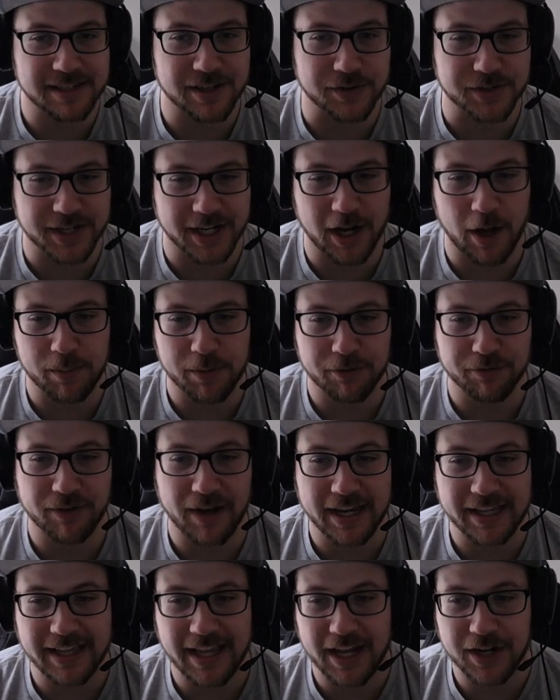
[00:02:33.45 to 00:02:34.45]
So it's going to help you
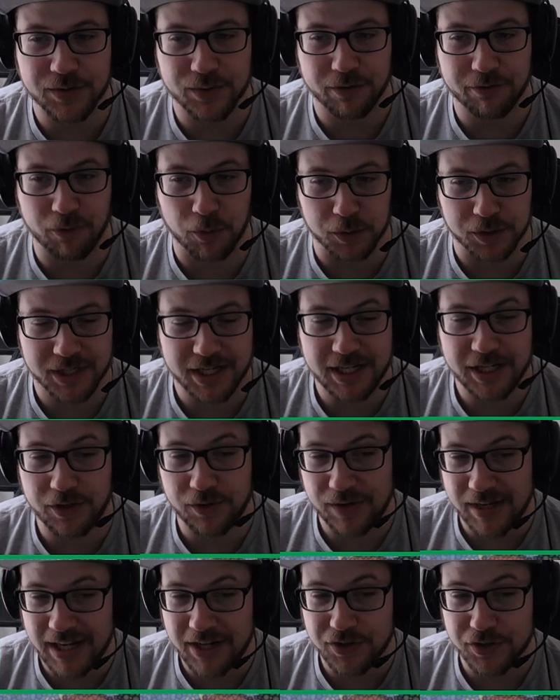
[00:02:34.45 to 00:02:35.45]
find the Android 14 you
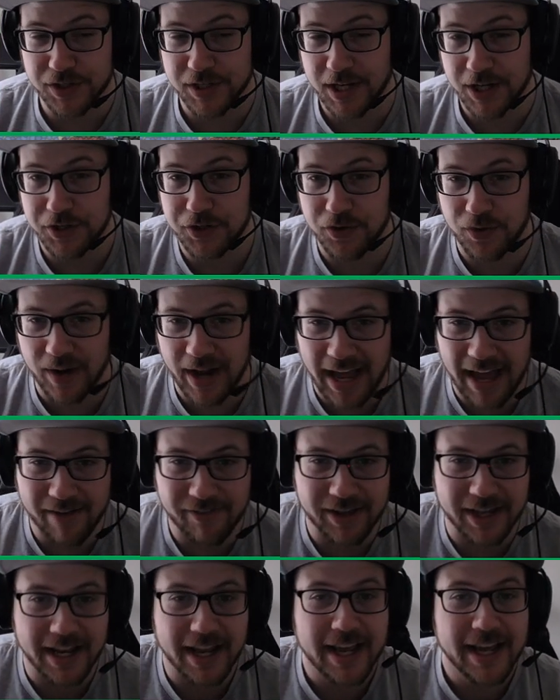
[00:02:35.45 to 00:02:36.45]
need just in case you don't have
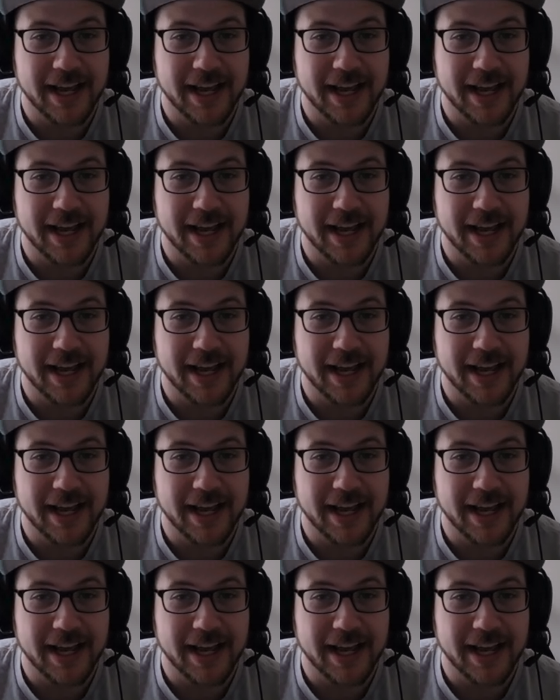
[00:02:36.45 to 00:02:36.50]
it.